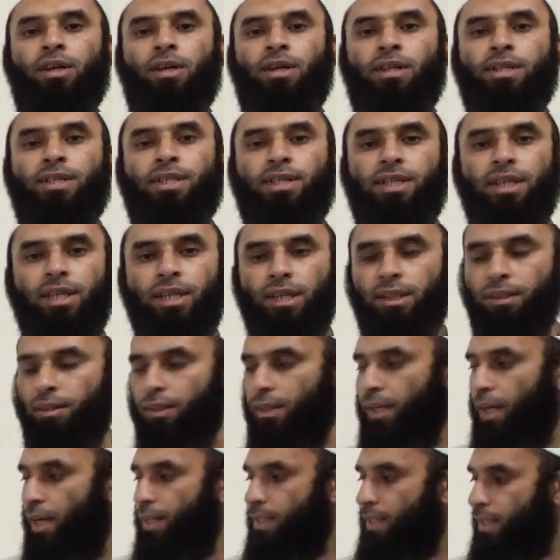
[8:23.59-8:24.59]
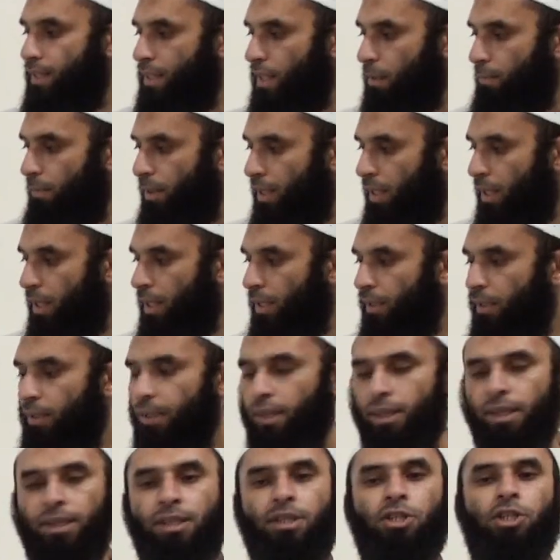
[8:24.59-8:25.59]
Seen, As-Sama,
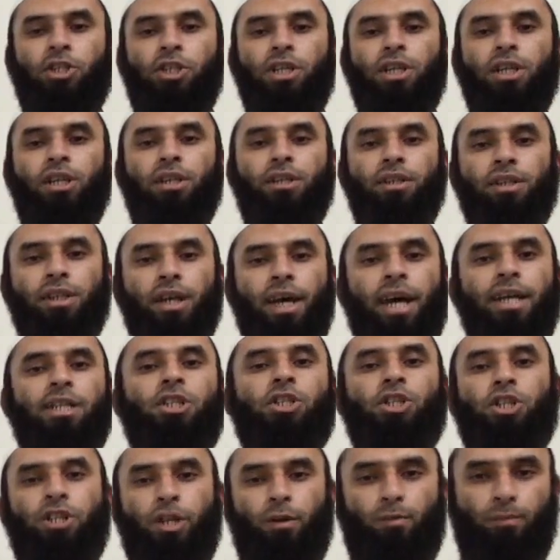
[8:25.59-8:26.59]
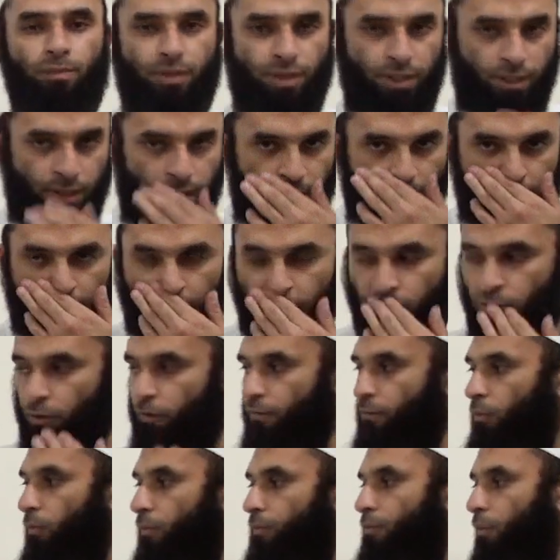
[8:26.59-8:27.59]
and Sheen, Ash-Shams. So
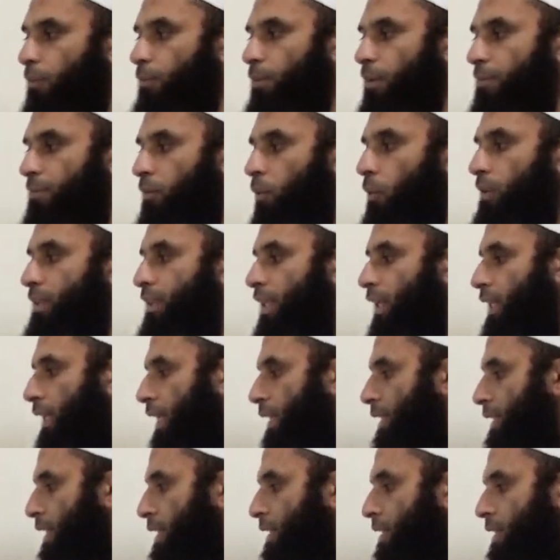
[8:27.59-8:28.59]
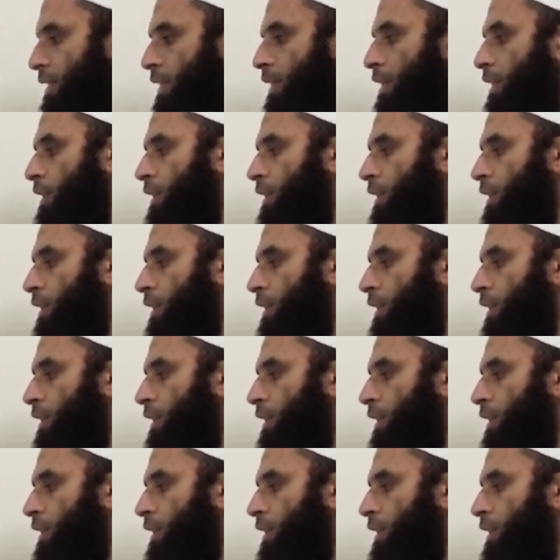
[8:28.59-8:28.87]
from the fourteen letters,